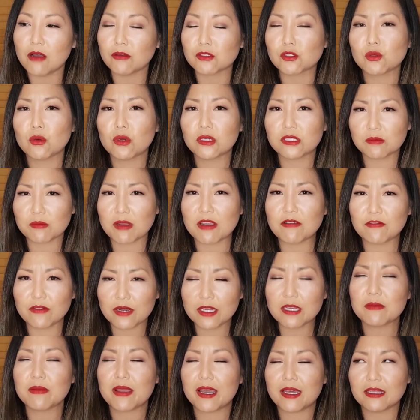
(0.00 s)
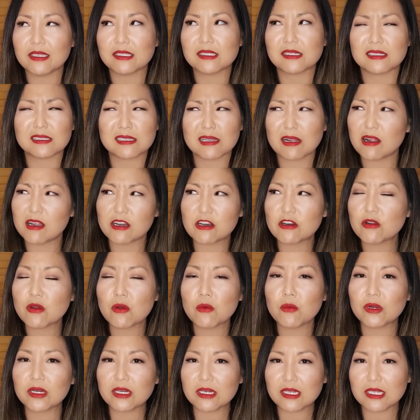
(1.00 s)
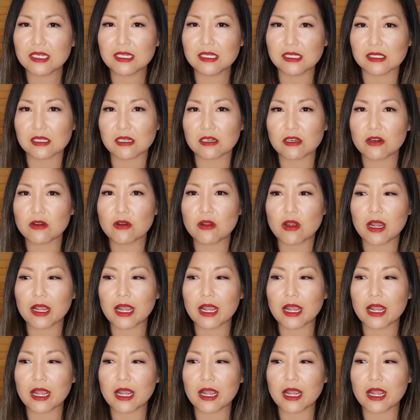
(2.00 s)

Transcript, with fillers: I was talking to my friend about this and I said, I don't know what it is. I don't know.